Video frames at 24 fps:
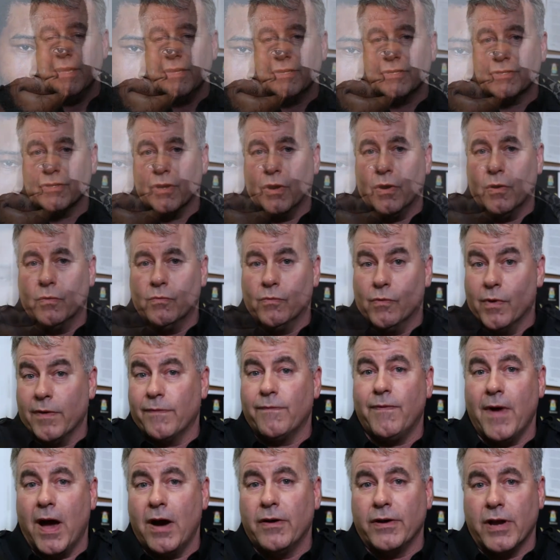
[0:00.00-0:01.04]
So when we
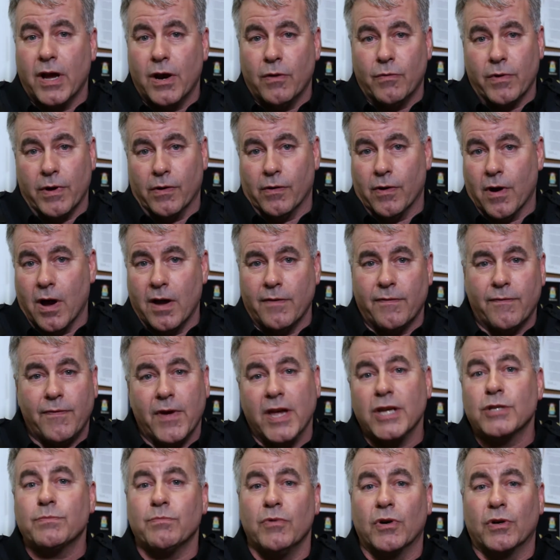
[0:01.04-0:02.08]
found out, we were on
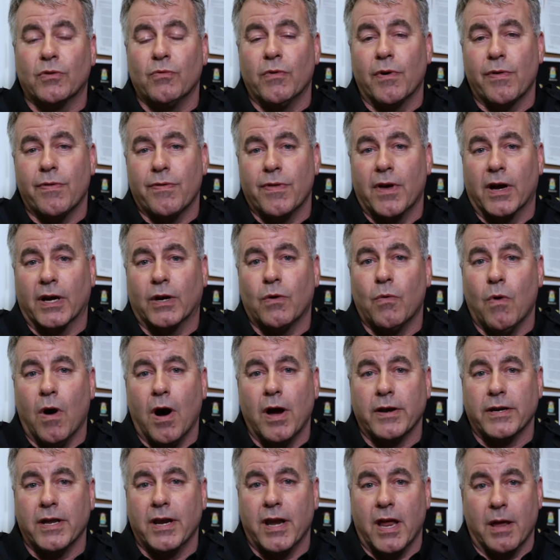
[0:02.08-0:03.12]
Facebook with
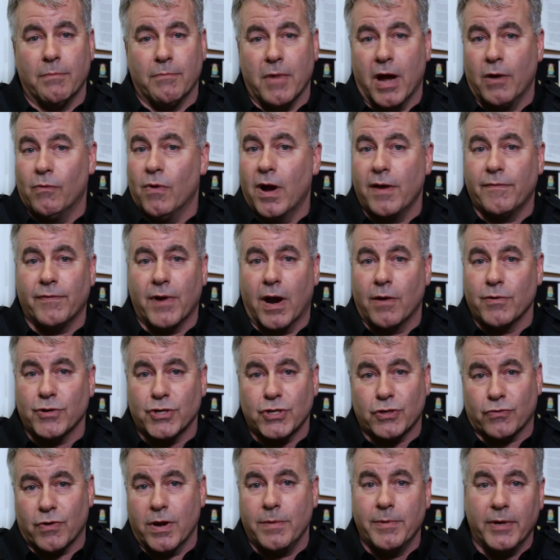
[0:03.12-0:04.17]
Quandon, and my wife and I were
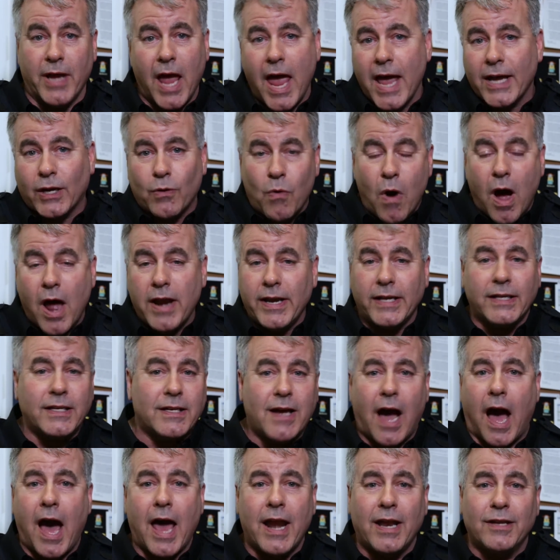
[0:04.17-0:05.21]
screaming, "Hey, Quandon
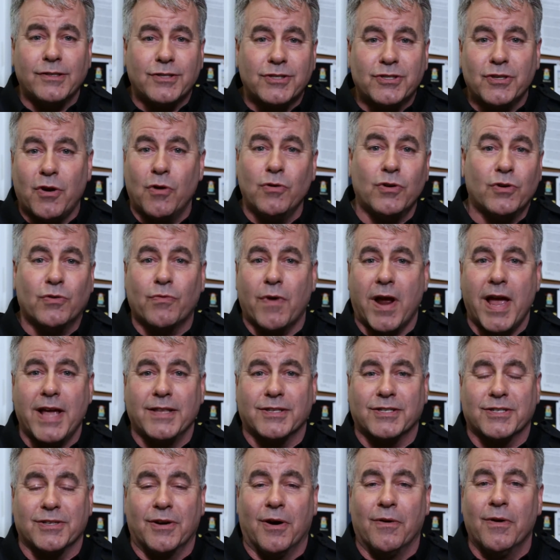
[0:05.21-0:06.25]
got it, so
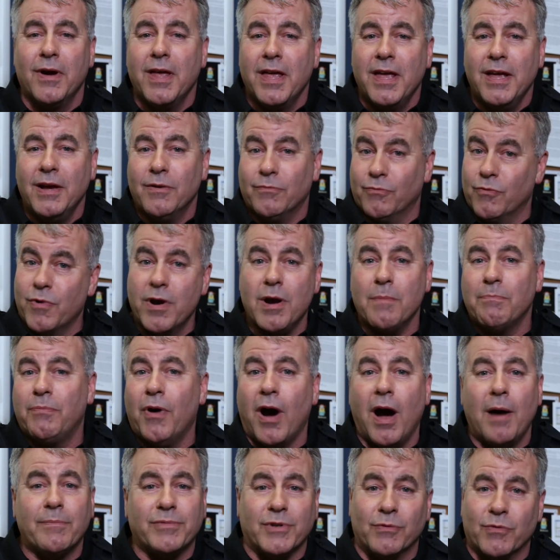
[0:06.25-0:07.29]
great." So we're
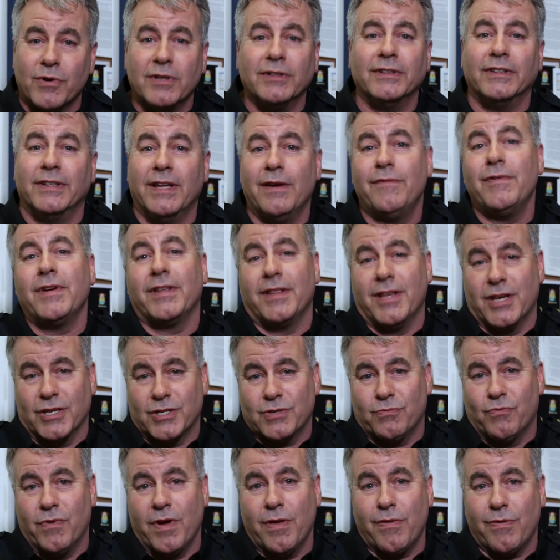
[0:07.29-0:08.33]
pumped and we're living
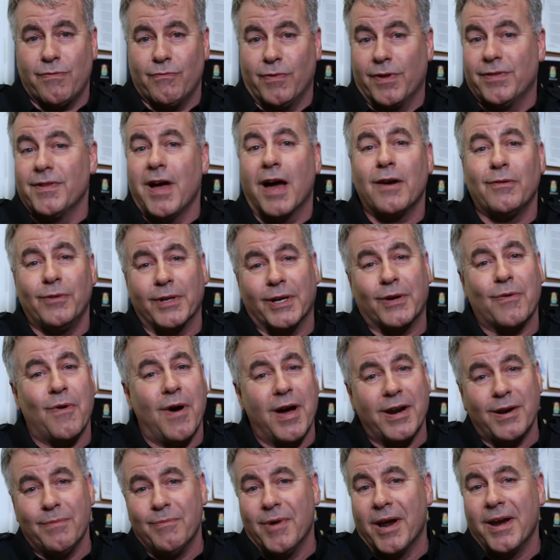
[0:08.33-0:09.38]
this with not only
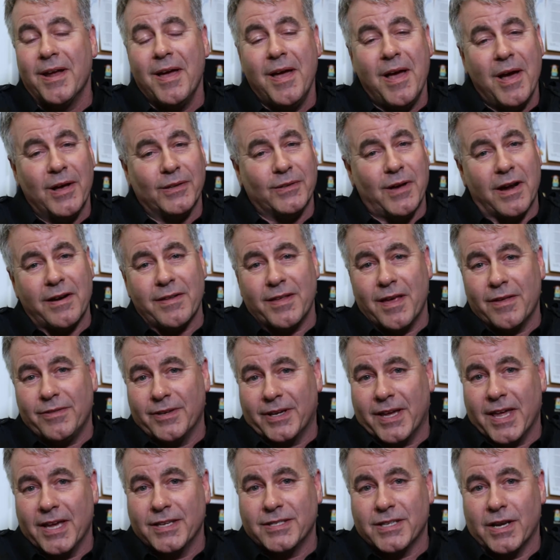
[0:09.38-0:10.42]
Quandon, but a lot of the
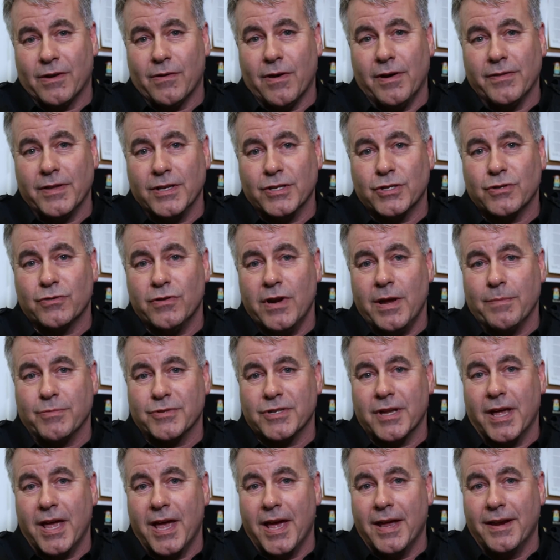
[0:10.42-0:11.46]
other kids that are on these
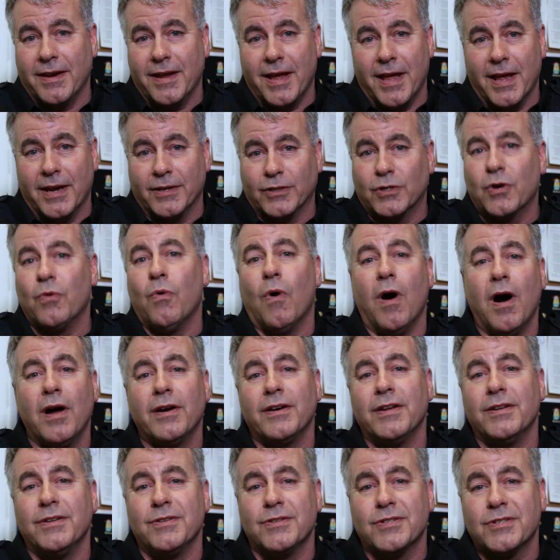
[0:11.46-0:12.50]
trips. And
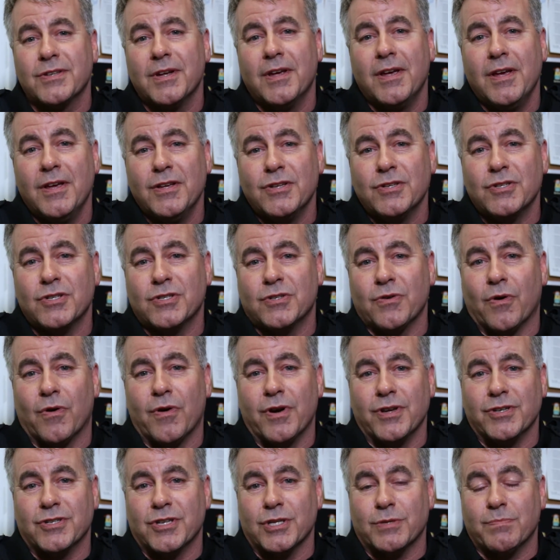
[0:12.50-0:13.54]
Quandon's
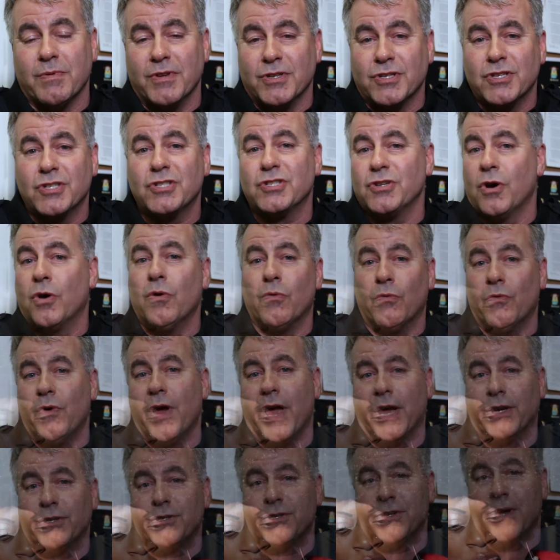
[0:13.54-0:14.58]
story has just been so
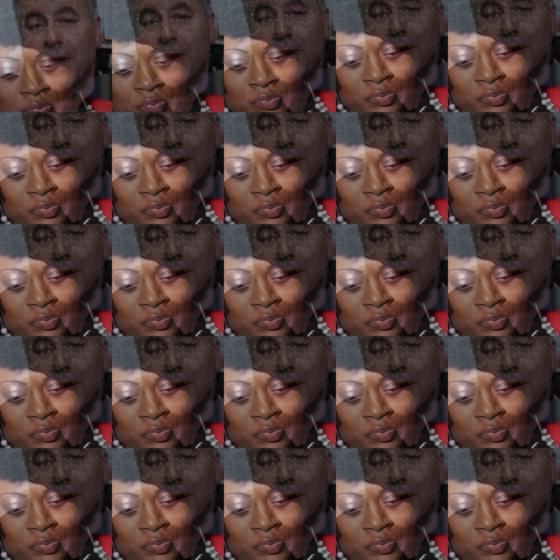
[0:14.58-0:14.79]
rich.